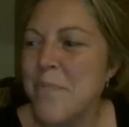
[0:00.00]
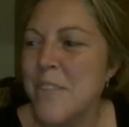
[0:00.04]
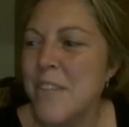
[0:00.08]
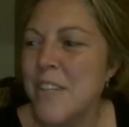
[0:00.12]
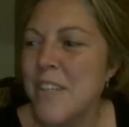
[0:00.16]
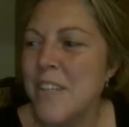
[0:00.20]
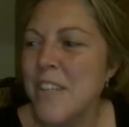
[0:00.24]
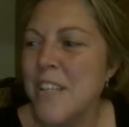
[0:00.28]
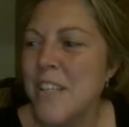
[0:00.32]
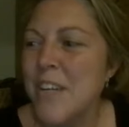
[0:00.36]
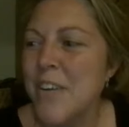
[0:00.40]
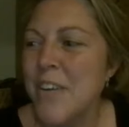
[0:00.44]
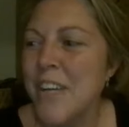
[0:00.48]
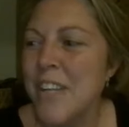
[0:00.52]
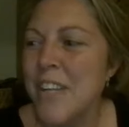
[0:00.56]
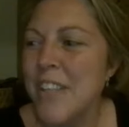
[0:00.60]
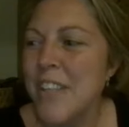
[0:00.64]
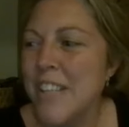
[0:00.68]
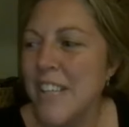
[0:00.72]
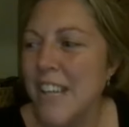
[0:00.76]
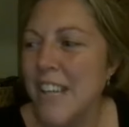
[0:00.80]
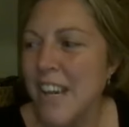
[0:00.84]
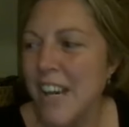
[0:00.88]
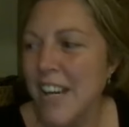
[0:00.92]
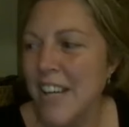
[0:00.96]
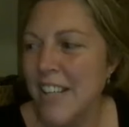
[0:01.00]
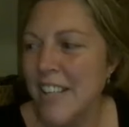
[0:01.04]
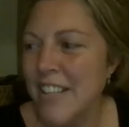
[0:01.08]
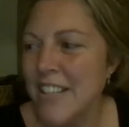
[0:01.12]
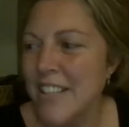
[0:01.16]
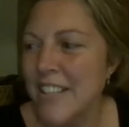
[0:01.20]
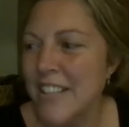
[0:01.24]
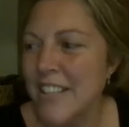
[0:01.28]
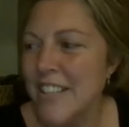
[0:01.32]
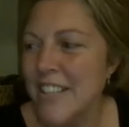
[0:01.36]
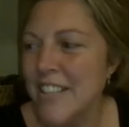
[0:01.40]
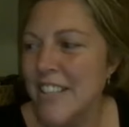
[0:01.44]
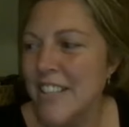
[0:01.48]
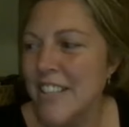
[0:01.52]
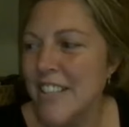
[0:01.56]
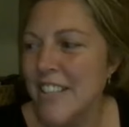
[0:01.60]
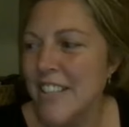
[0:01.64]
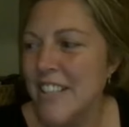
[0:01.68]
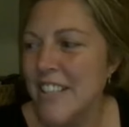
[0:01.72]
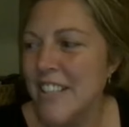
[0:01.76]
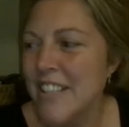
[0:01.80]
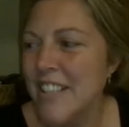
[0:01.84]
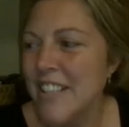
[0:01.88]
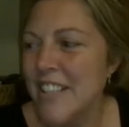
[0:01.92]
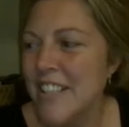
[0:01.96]
you know, in the end,
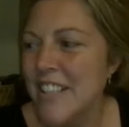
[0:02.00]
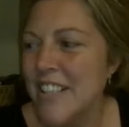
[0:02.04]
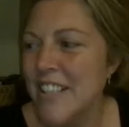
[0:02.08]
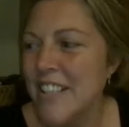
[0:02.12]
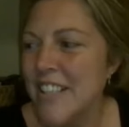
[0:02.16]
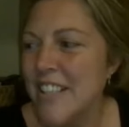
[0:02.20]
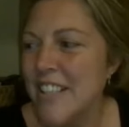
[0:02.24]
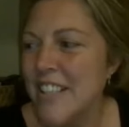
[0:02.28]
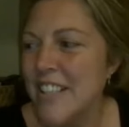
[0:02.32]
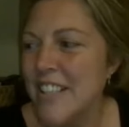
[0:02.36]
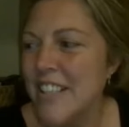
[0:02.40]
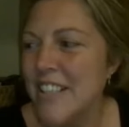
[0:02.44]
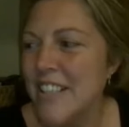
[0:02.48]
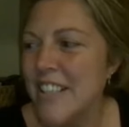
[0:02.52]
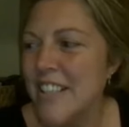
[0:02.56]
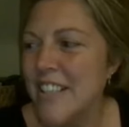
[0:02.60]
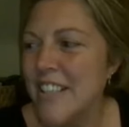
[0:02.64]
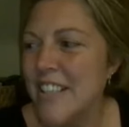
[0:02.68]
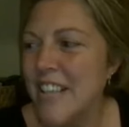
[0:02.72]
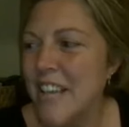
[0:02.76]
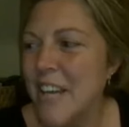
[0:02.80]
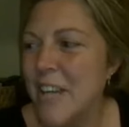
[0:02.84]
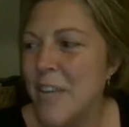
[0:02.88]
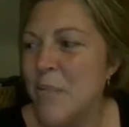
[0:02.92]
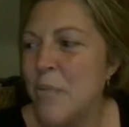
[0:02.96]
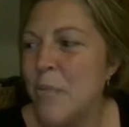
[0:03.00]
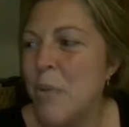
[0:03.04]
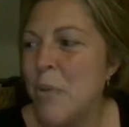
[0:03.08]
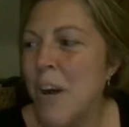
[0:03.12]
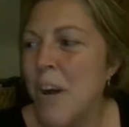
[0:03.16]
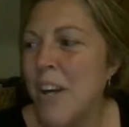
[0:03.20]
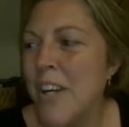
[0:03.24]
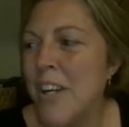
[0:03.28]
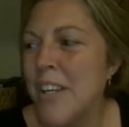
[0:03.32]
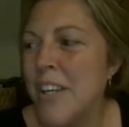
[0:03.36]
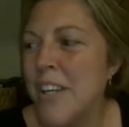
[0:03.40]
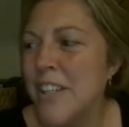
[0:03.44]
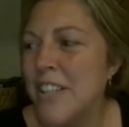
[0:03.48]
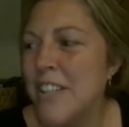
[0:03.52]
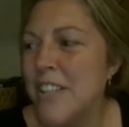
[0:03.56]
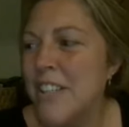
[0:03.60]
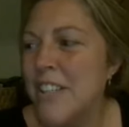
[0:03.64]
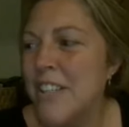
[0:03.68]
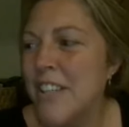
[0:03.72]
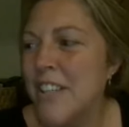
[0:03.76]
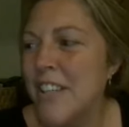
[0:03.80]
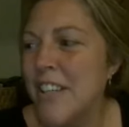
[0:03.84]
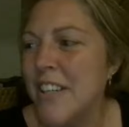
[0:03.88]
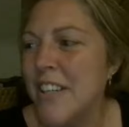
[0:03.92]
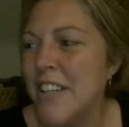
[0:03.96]
like, what is
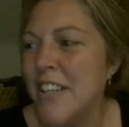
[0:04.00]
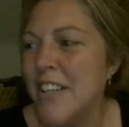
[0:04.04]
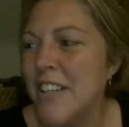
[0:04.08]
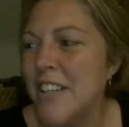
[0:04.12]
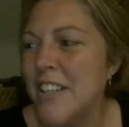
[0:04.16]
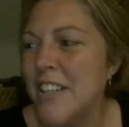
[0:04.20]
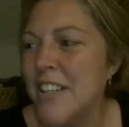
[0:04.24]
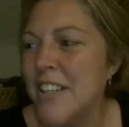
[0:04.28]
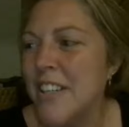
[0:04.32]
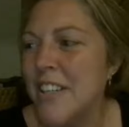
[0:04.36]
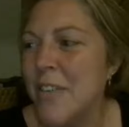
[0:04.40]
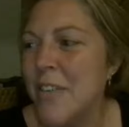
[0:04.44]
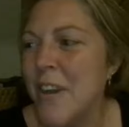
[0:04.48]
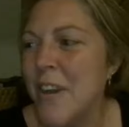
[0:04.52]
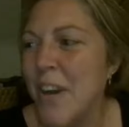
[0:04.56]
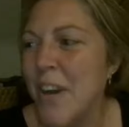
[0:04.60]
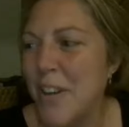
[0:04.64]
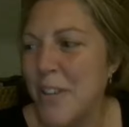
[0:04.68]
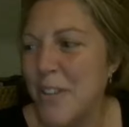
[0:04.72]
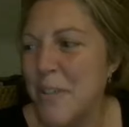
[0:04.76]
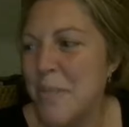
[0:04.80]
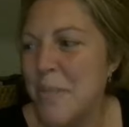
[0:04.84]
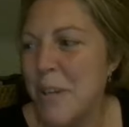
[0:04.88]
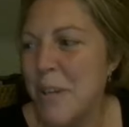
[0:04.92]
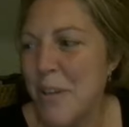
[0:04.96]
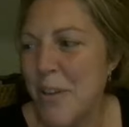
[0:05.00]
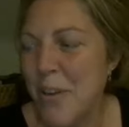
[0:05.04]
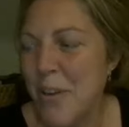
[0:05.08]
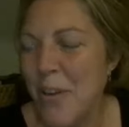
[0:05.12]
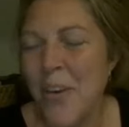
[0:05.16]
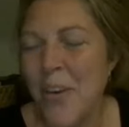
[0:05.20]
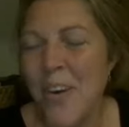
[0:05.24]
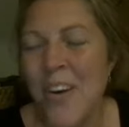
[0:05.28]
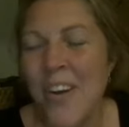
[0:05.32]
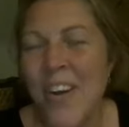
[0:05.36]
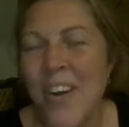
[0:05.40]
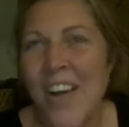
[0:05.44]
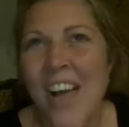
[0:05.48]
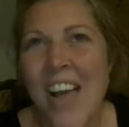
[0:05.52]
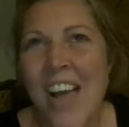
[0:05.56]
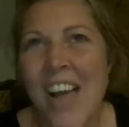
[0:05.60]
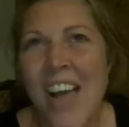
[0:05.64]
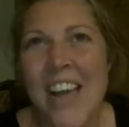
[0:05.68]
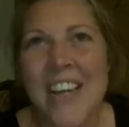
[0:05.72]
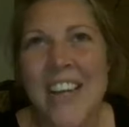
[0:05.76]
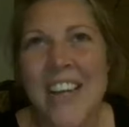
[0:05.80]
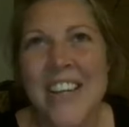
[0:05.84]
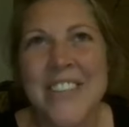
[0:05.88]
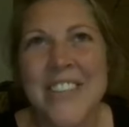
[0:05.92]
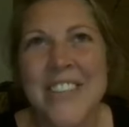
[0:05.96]
the, you know, the ultimate goal?
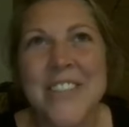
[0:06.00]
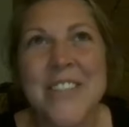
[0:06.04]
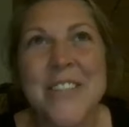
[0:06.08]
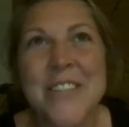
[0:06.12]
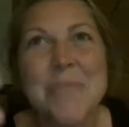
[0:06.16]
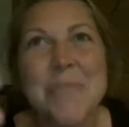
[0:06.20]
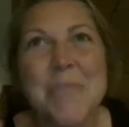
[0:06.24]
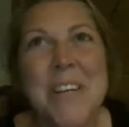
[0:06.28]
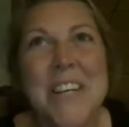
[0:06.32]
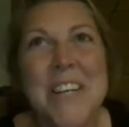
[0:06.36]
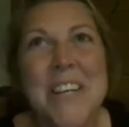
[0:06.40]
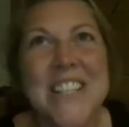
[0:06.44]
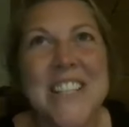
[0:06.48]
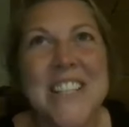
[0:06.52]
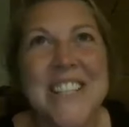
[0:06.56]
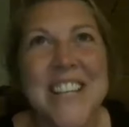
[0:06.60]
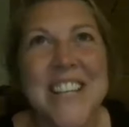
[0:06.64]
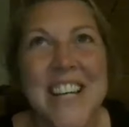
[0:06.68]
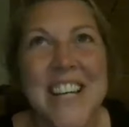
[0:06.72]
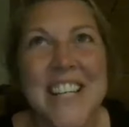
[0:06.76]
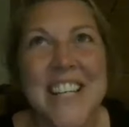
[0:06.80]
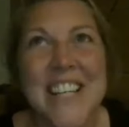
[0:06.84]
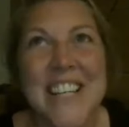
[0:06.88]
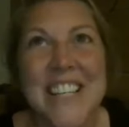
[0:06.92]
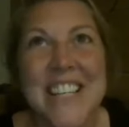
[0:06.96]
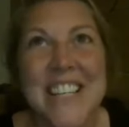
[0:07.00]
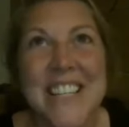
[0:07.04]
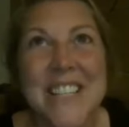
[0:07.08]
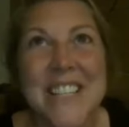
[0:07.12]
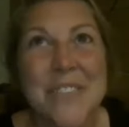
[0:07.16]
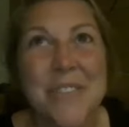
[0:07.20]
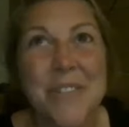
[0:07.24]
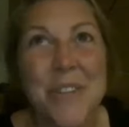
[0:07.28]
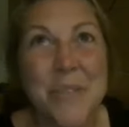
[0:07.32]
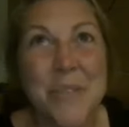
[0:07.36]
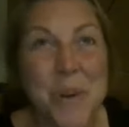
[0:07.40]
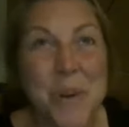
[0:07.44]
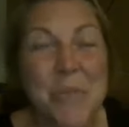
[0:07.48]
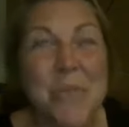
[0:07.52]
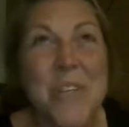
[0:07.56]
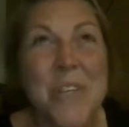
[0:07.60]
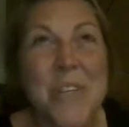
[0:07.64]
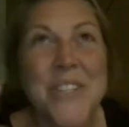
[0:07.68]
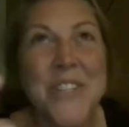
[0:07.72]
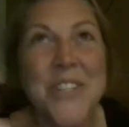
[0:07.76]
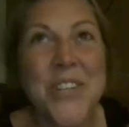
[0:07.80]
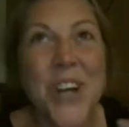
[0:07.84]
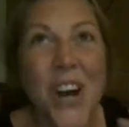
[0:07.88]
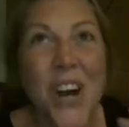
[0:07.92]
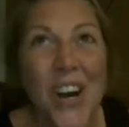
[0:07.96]
And it's just been exciting because when we
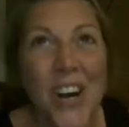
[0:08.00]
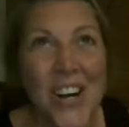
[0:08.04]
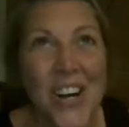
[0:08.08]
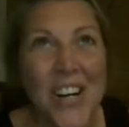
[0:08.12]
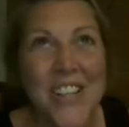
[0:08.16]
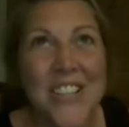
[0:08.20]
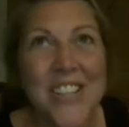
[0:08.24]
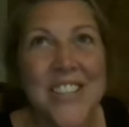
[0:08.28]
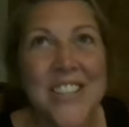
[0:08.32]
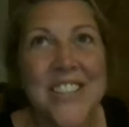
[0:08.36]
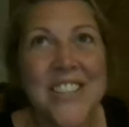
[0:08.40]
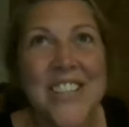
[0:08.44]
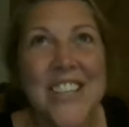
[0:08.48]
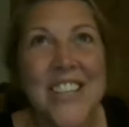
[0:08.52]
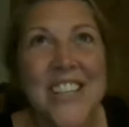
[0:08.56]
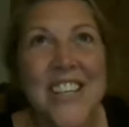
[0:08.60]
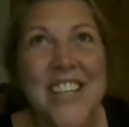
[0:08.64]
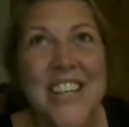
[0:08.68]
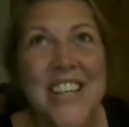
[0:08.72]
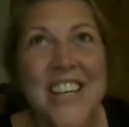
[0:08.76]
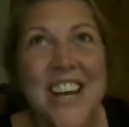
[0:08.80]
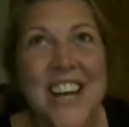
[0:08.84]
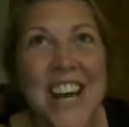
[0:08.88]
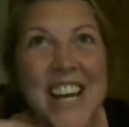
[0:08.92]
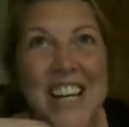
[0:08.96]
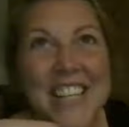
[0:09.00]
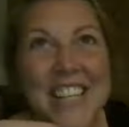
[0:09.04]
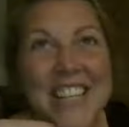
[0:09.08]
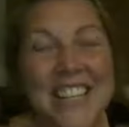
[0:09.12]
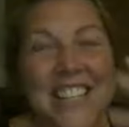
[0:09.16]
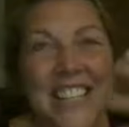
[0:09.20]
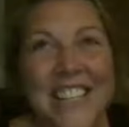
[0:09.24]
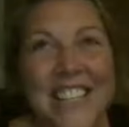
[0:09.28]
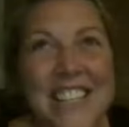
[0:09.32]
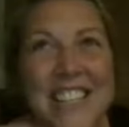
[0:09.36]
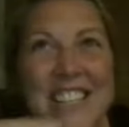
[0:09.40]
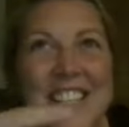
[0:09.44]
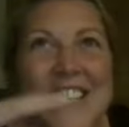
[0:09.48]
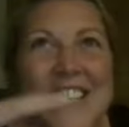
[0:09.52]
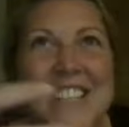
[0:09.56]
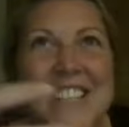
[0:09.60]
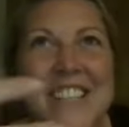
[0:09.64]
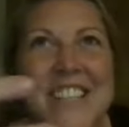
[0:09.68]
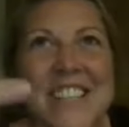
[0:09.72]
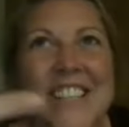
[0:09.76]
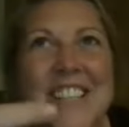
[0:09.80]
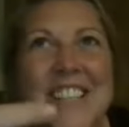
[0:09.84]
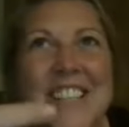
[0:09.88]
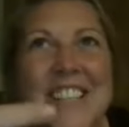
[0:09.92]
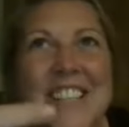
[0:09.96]
talked, I didn't
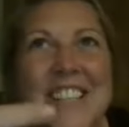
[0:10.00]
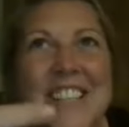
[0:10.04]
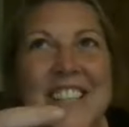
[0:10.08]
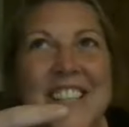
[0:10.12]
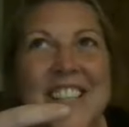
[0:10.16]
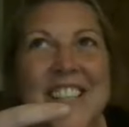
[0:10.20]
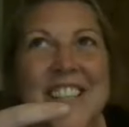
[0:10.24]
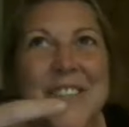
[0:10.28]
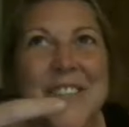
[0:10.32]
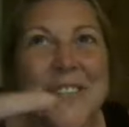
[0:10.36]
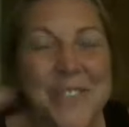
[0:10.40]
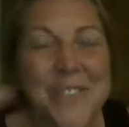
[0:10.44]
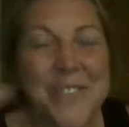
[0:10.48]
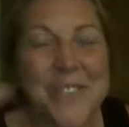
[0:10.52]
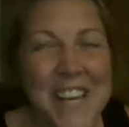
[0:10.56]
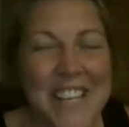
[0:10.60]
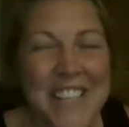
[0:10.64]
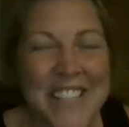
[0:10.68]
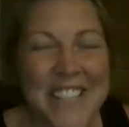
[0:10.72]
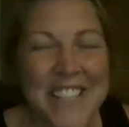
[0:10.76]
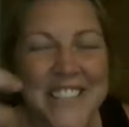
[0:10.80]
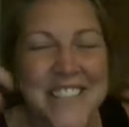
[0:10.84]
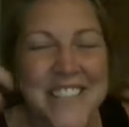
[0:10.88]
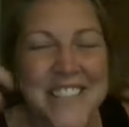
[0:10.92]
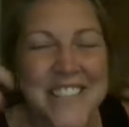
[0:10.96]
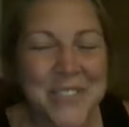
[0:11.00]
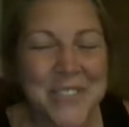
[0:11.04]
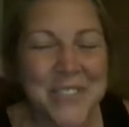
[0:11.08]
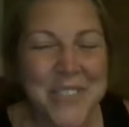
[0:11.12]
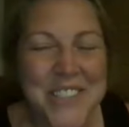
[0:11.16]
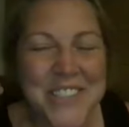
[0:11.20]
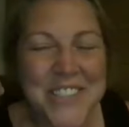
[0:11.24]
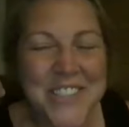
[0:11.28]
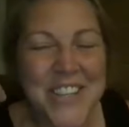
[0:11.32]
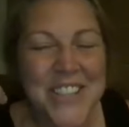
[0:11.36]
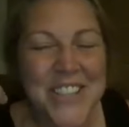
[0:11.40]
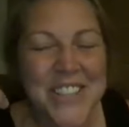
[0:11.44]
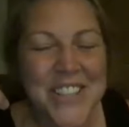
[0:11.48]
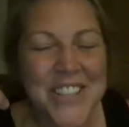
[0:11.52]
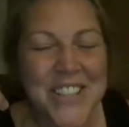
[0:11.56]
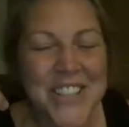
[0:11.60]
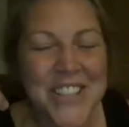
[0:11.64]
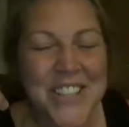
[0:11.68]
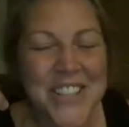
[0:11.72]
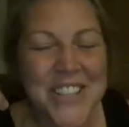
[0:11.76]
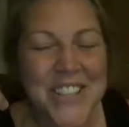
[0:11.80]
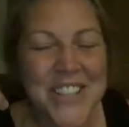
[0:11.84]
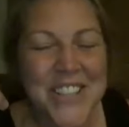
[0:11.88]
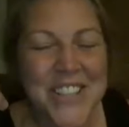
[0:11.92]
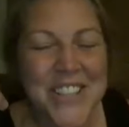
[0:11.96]
see your face, like we just talked
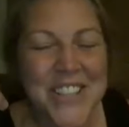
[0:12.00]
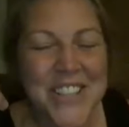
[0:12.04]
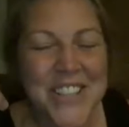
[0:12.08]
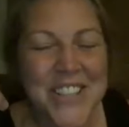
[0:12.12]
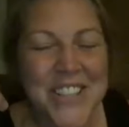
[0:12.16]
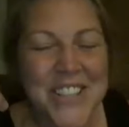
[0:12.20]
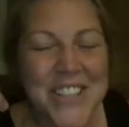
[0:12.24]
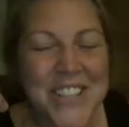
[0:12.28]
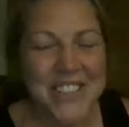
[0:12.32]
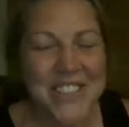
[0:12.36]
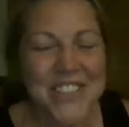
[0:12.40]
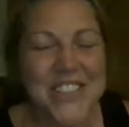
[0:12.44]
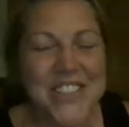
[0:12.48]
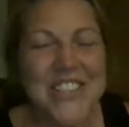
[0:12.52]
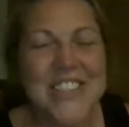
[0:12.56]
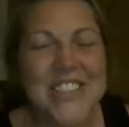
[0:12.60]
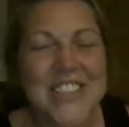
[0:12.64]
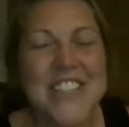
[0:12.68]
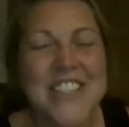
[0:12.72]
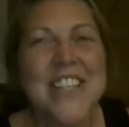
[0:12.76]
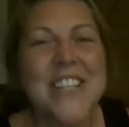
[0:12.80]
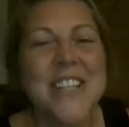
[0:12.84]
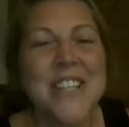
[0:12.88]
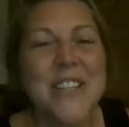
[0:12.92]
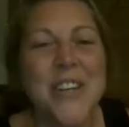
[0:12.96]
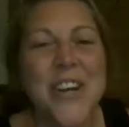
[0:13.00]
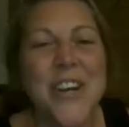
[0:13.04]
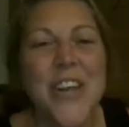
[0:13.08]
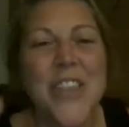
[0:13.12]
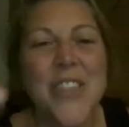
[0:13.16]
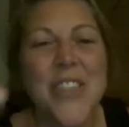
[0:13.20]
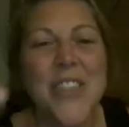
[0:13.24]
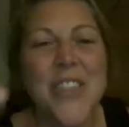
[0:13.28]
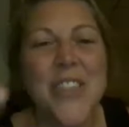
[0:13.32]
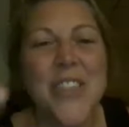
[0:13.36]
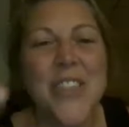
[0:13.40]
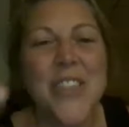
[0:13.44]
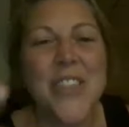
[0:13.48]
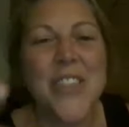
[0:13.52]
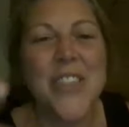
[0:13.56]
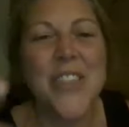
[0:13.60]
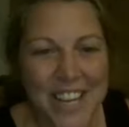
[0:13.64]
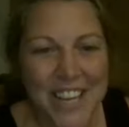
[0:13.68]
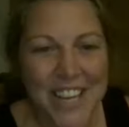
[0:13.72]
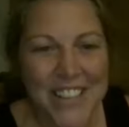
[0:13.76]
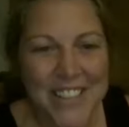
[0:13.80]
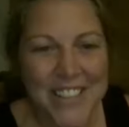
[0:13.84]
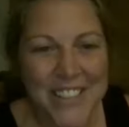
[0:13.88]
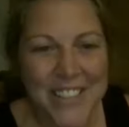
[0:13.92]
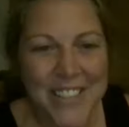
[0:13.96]
on the phone, and like just seeing your
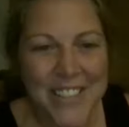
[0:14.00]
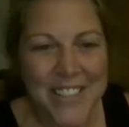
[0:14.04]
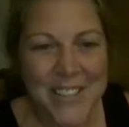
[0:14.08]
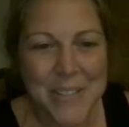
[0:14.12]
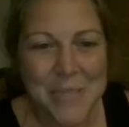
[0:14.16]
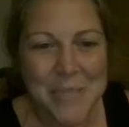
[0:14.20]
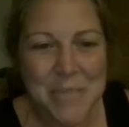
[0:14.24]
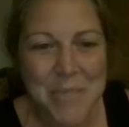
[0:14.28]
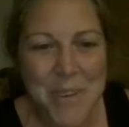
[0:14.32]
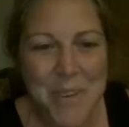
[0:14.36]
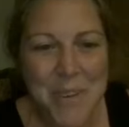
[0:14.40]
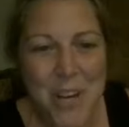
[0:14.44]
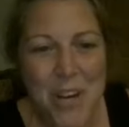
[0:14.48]
enthusiasm